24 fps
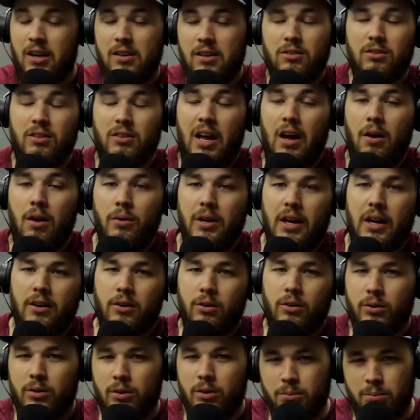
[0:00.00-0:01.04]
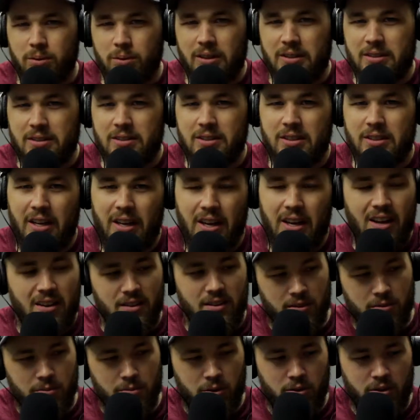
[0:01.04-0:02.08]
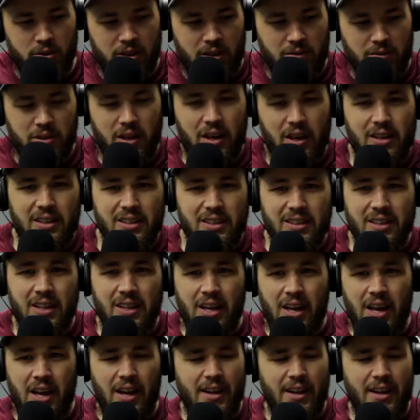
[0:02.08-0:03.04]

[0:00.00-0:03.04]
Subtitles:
So now when I go in a place that has smoking, I'm kind of like,